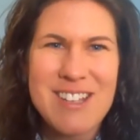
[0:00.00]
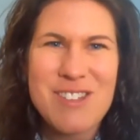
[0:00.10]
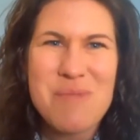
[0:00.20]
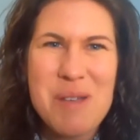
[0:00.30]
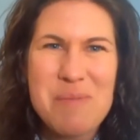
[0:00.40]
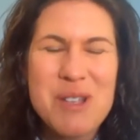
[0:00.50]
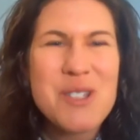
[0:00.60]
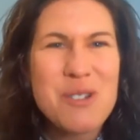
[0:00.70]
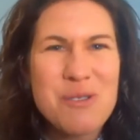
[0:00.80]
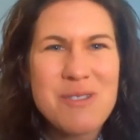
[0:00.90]
You might be a
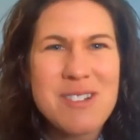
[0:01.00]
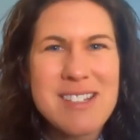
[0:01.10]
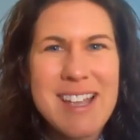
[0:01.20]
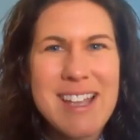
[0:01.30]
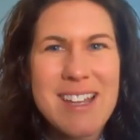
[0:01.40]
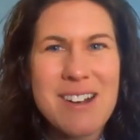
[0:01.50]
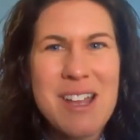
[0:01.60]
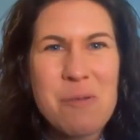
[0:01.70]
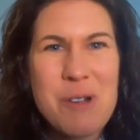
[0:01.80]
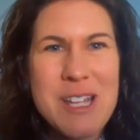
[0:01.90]
student that
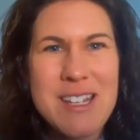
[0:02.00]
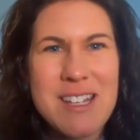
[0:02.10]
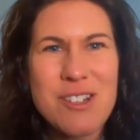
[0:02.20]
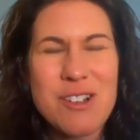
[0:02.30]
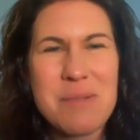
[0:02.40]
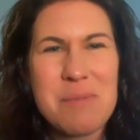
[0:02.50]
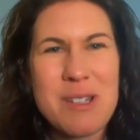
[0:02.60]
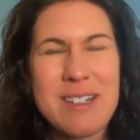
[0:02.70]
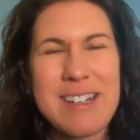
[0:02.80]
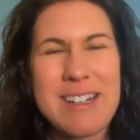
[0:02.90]
went and took,
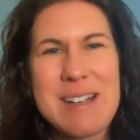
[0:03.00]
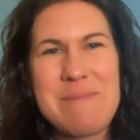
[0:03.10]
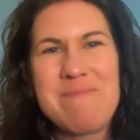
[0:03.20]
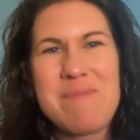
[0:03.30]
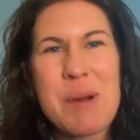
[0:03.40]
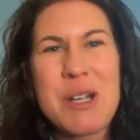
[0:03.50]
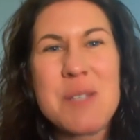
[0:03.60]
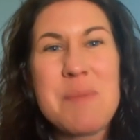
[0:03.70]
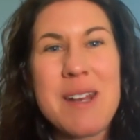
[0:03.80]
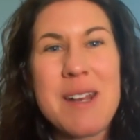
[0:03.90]
um,
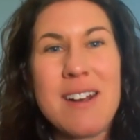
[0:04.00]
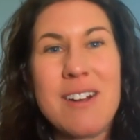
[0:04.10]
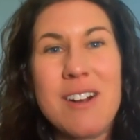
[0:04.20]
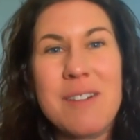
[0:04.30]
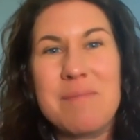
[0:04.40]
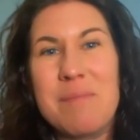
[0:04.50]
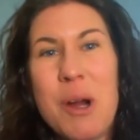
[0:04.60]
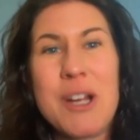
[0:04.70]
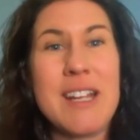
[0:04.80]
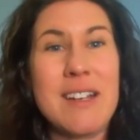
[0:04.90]
participated on our
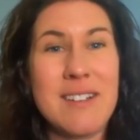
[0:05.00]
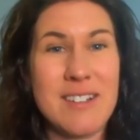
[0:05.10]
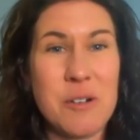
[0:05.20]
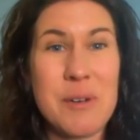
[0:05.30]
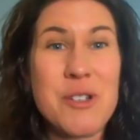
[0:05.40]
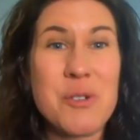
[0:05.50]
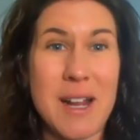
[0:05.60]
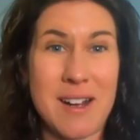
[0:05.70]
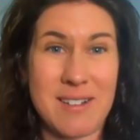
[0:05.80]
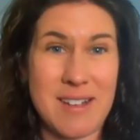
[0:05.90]
marketing careers
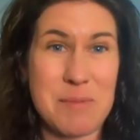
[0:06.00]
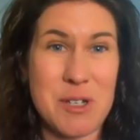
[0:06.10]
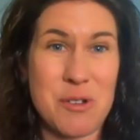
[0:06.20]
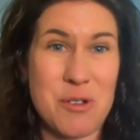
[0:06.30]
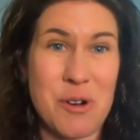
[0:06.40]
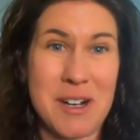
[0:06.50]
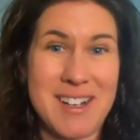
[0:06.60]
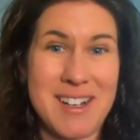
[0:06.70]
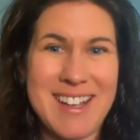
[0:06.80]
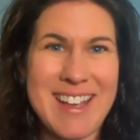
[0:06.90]
trek up to New
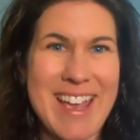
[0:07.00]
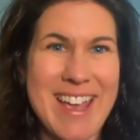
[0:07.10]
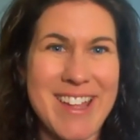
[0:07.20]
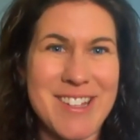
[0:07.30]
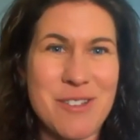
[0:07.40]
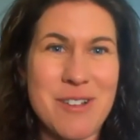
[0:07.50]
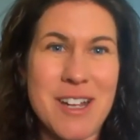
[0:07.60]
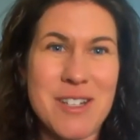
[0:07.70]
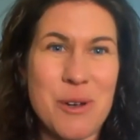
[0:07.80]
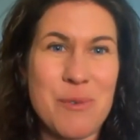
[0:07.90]
York and so
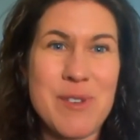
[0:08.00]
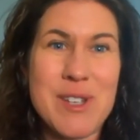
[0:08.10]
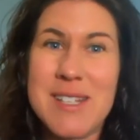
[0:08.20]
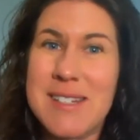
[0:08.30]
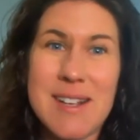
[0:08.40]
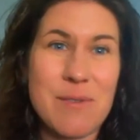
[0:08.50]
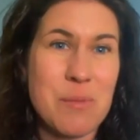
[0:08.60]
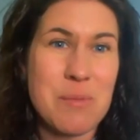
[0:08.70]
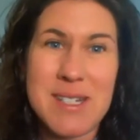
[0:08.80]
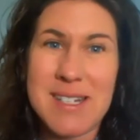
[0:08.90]
got to go visit
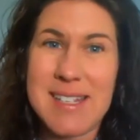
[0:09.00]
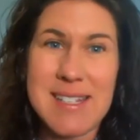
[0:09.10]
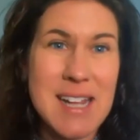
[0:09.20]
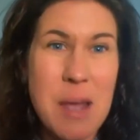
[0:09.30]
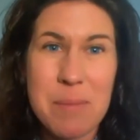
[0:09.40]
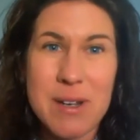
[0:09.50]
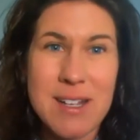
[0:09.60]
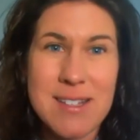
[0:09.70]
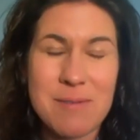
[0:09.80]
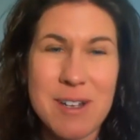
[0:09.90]
several businesses and
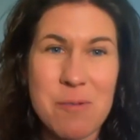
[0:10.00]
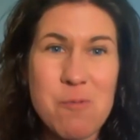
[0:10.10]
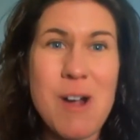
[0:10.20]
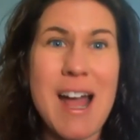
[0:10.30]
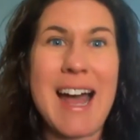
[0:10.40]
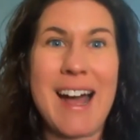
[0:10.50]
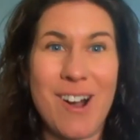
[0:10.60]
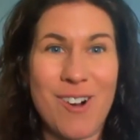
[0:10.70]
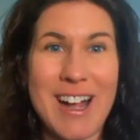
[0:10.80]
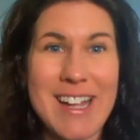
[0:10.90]
companies and went wow
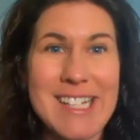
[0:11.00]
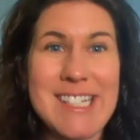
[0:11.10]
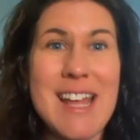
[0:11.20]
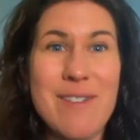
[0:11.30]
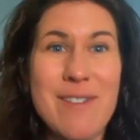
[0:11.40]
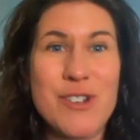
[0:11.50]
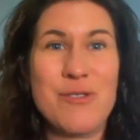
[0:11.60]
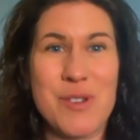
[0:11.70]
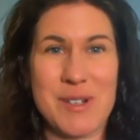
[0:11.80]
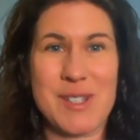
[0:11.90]
i had never
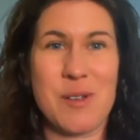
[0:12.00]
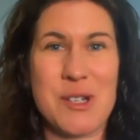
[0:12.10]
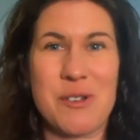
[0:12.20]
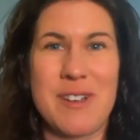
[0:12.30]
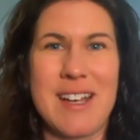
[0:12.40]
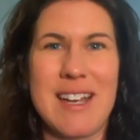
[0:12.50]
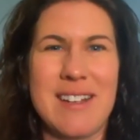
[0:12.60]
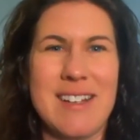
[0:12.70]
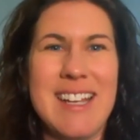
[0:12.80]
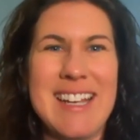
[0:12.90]
knew there was so much going
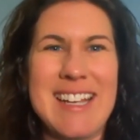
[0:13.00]
on